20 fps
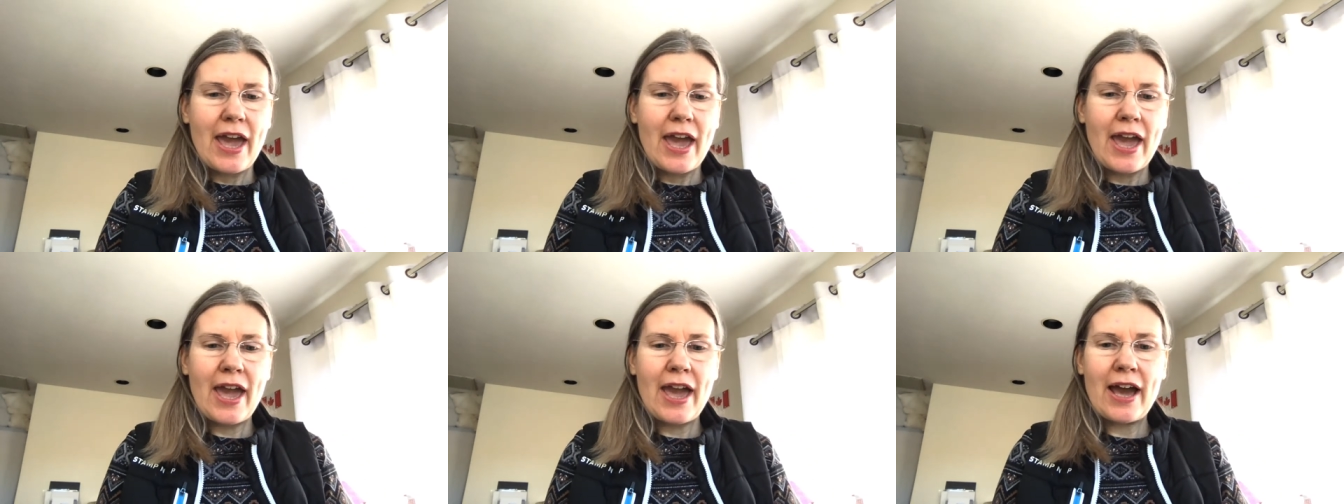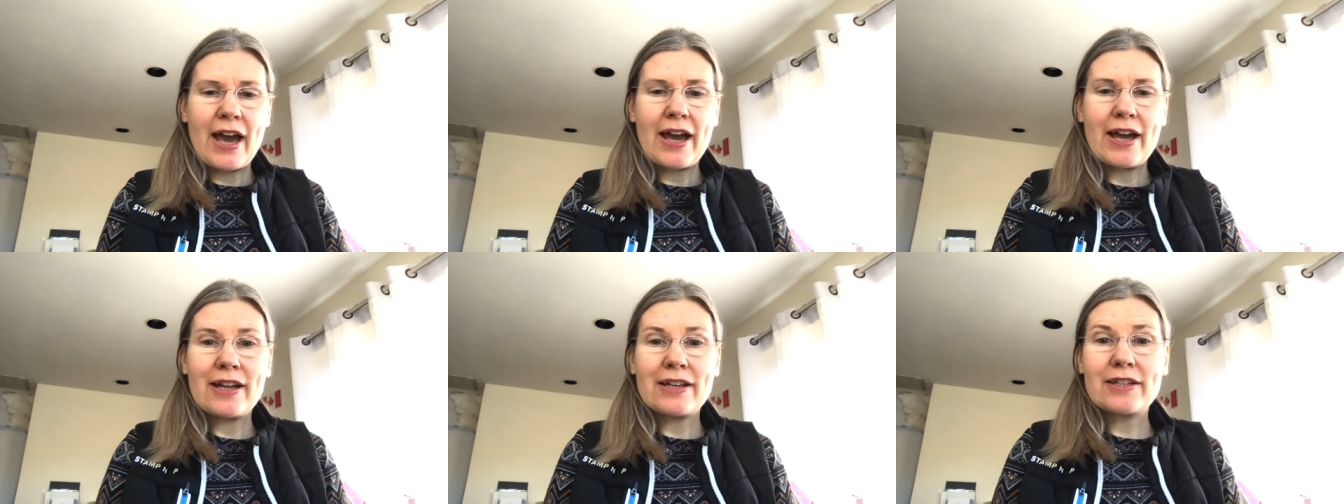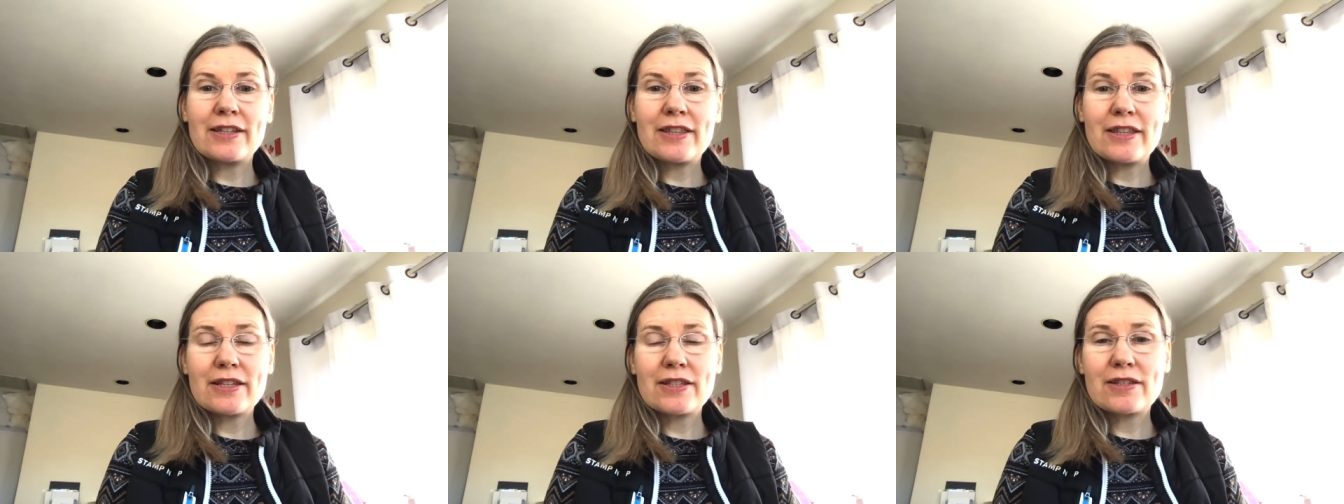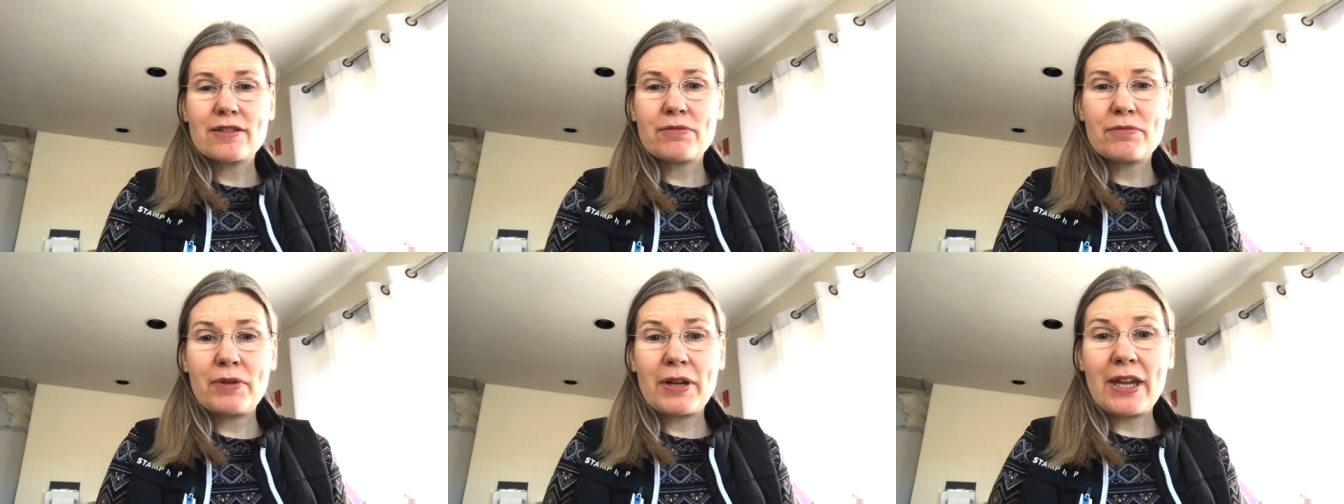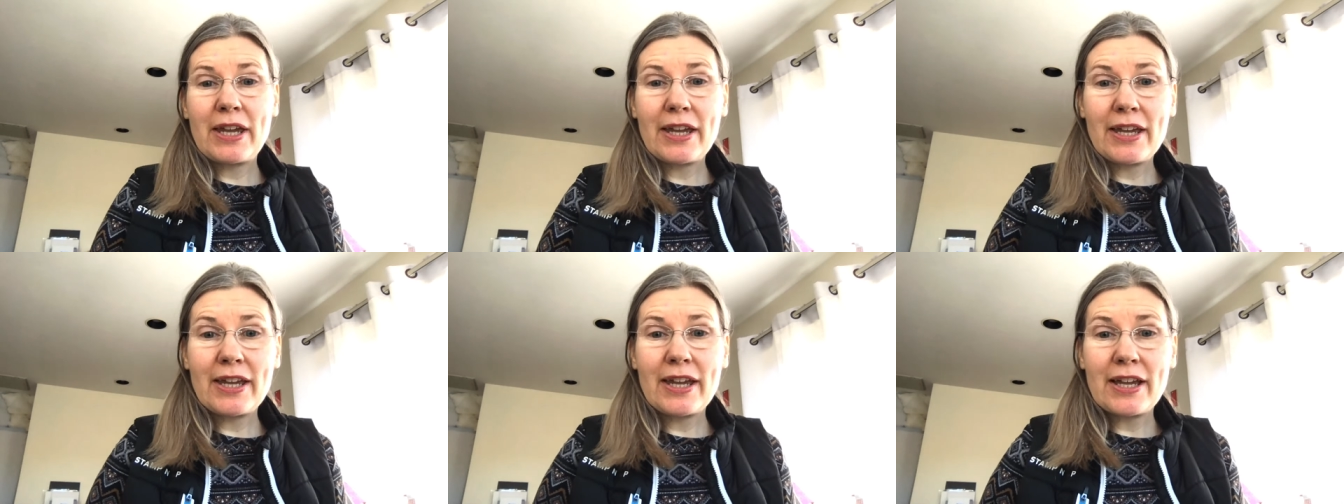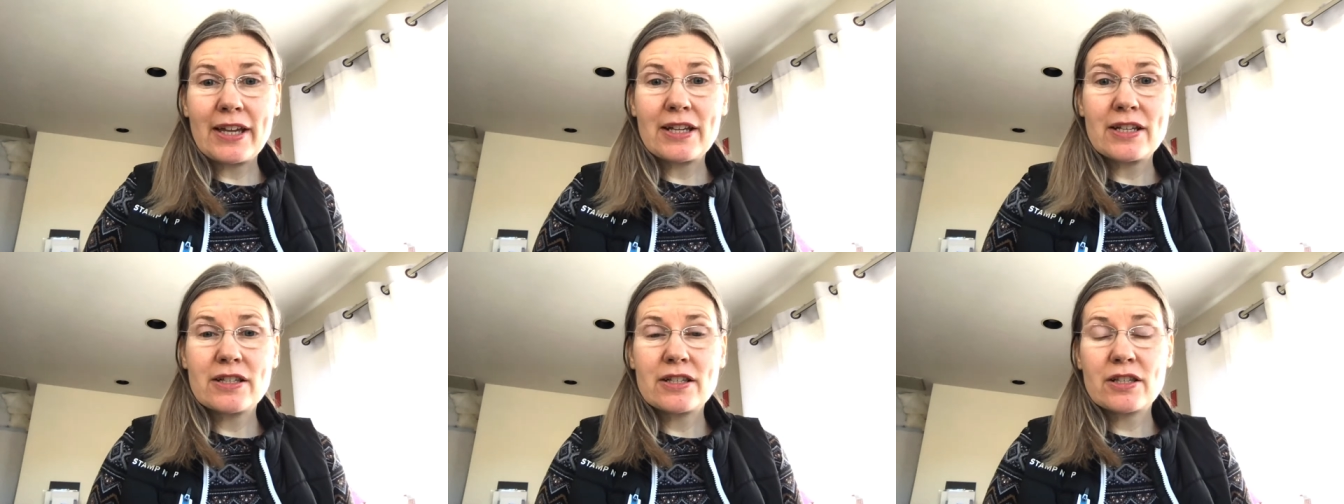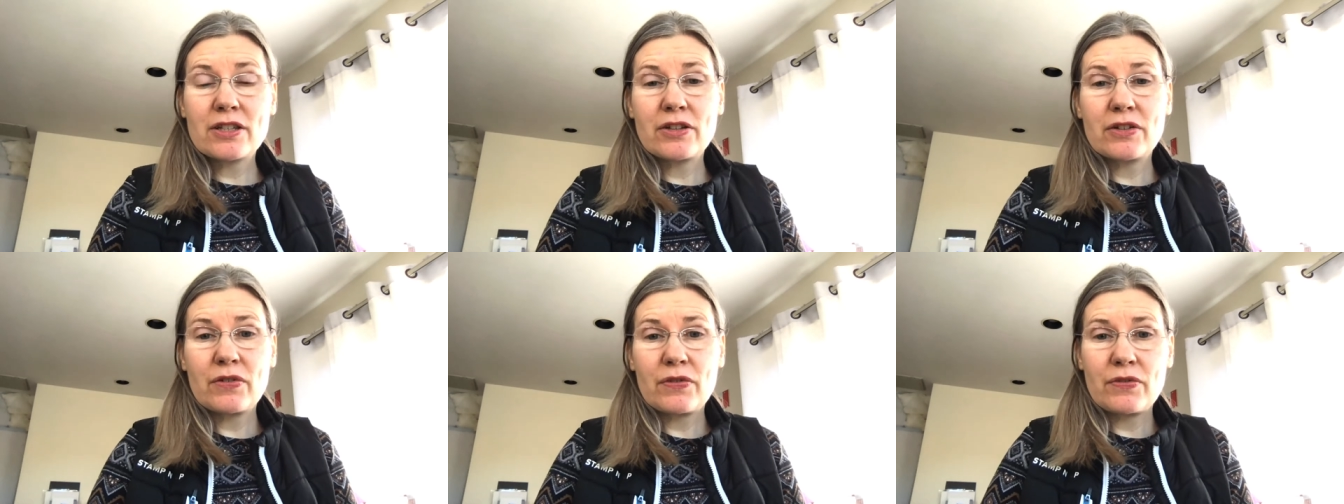And this week
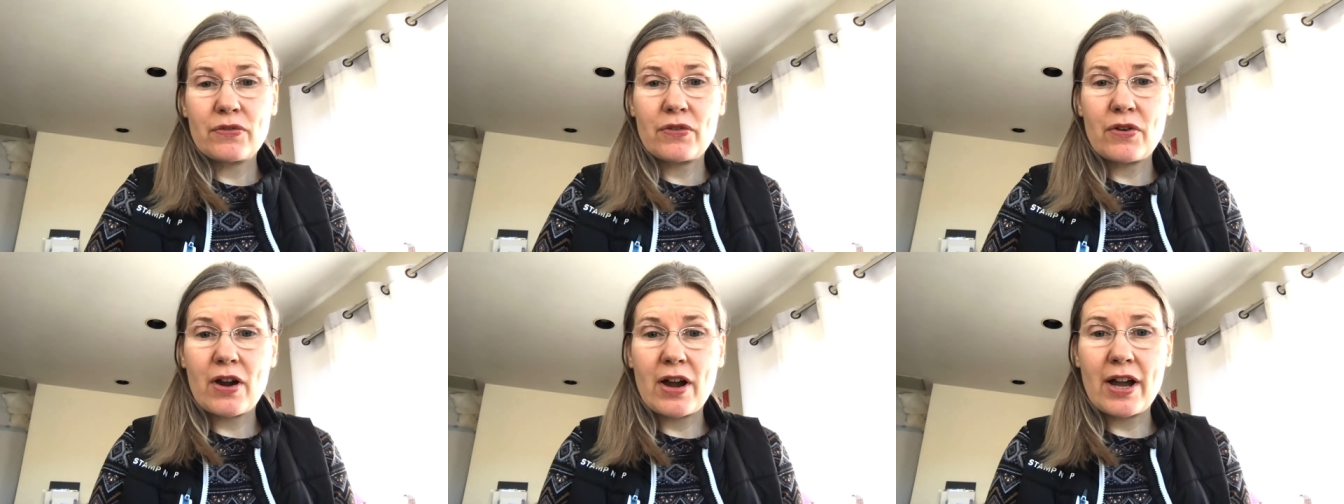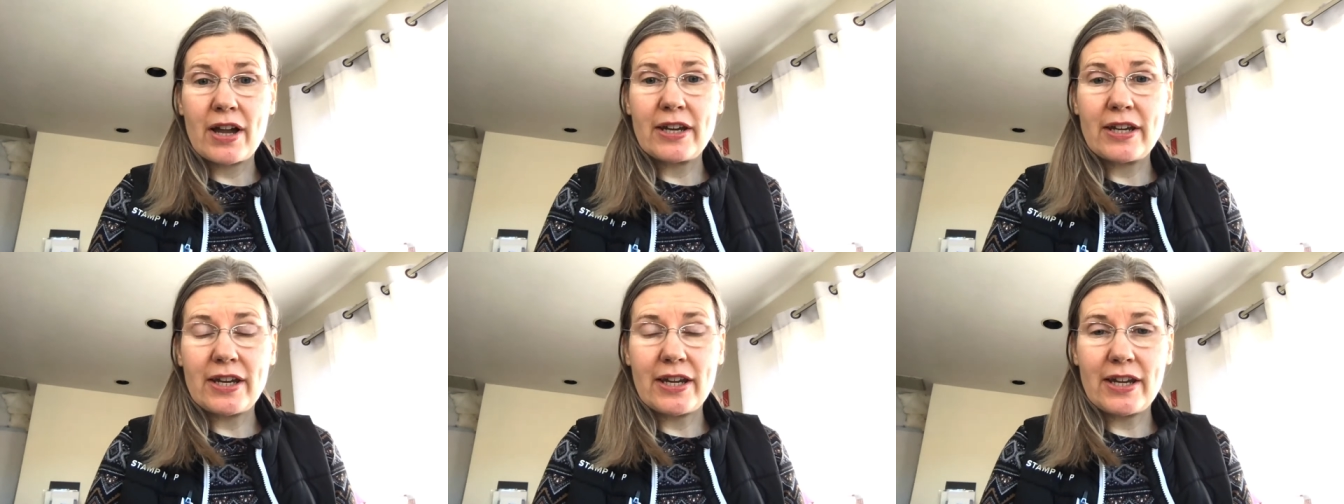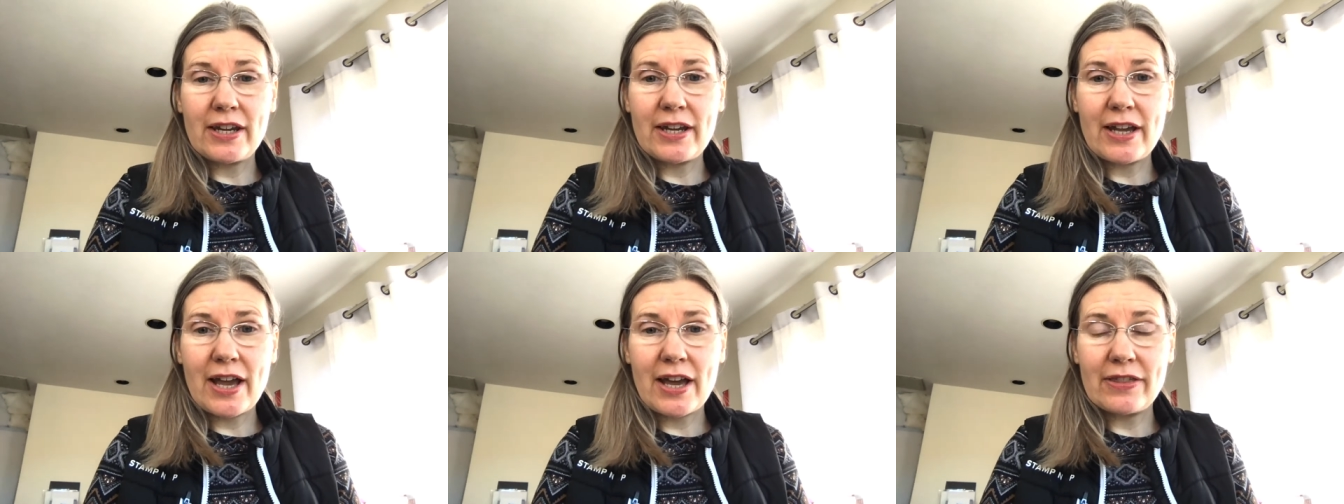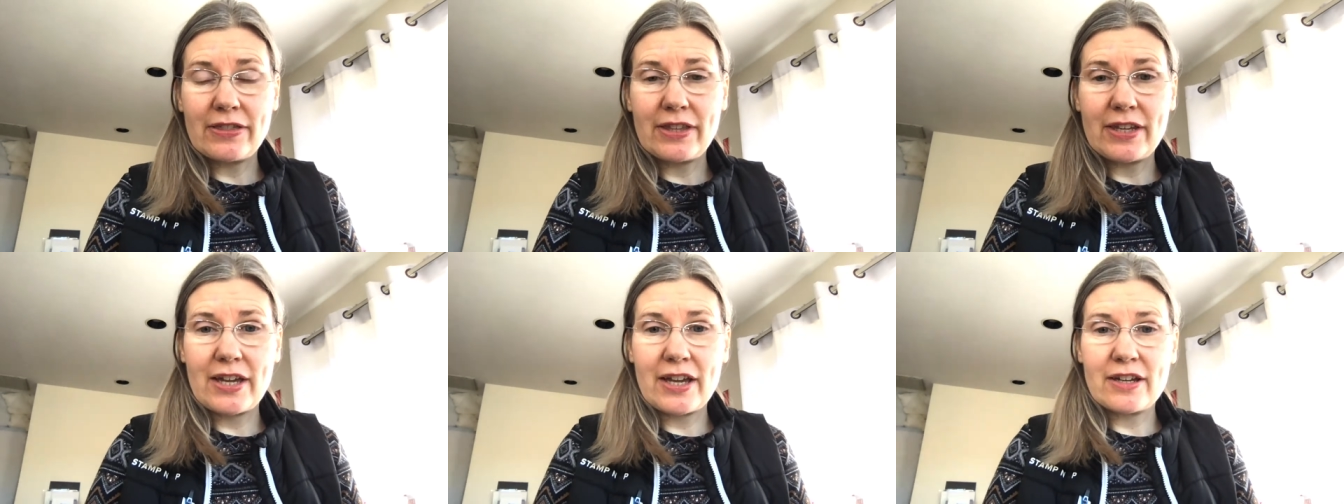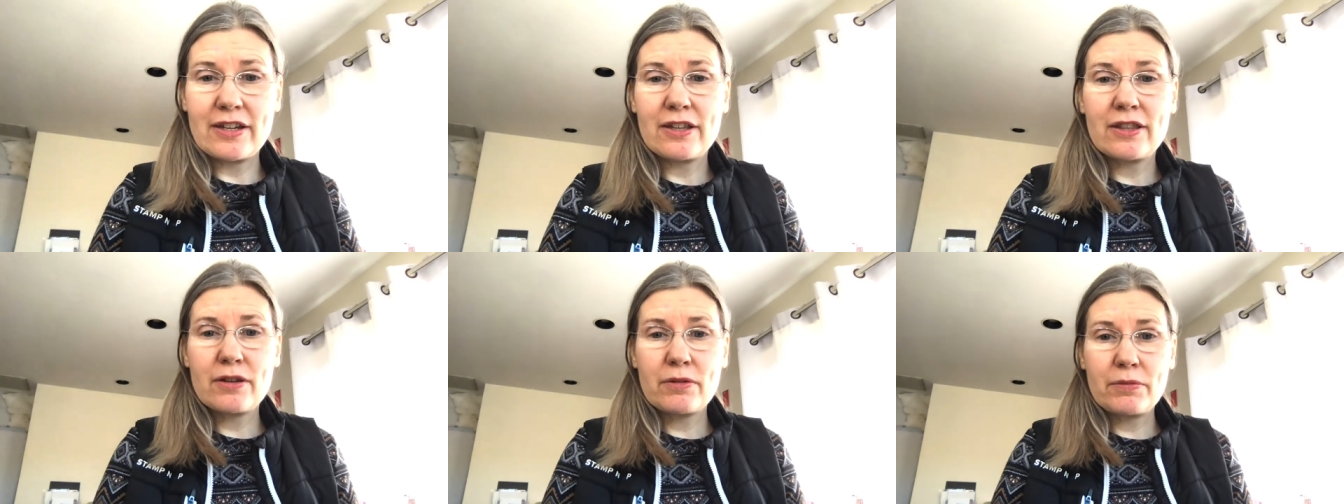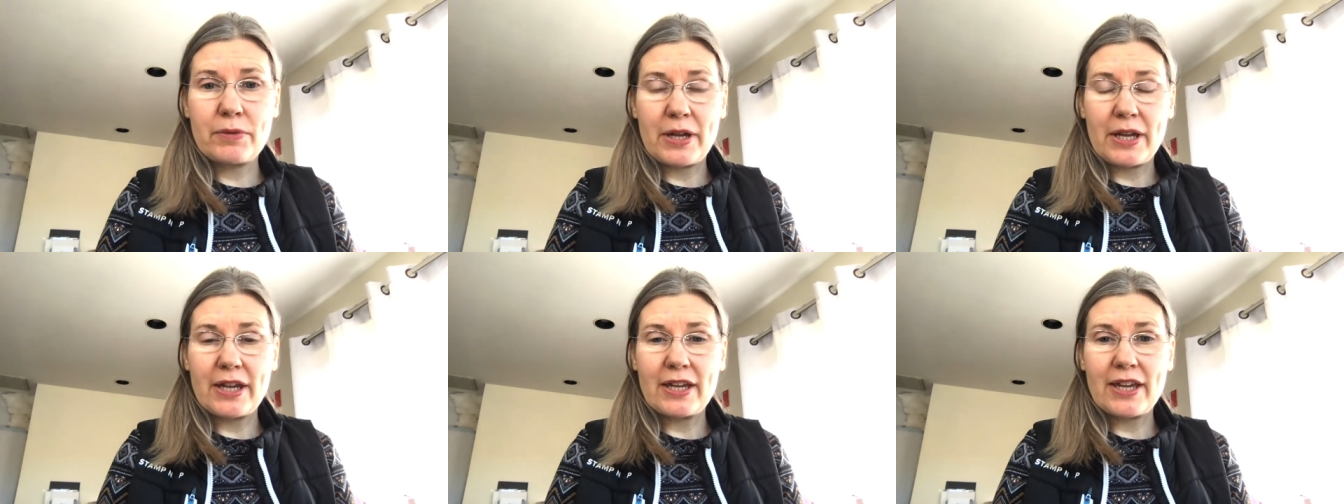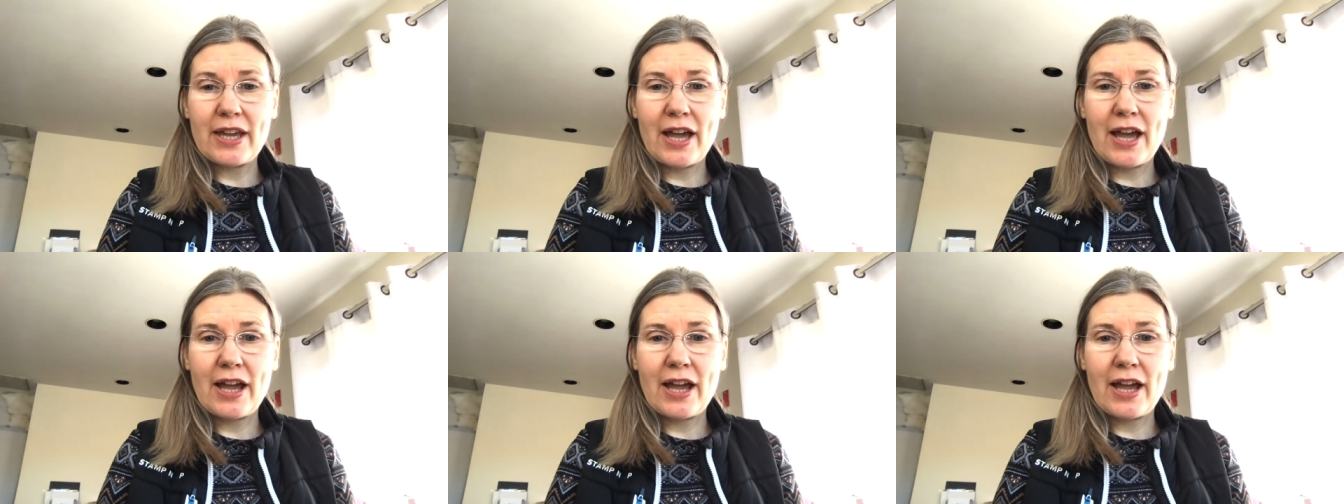is Good Friday at the end of the week.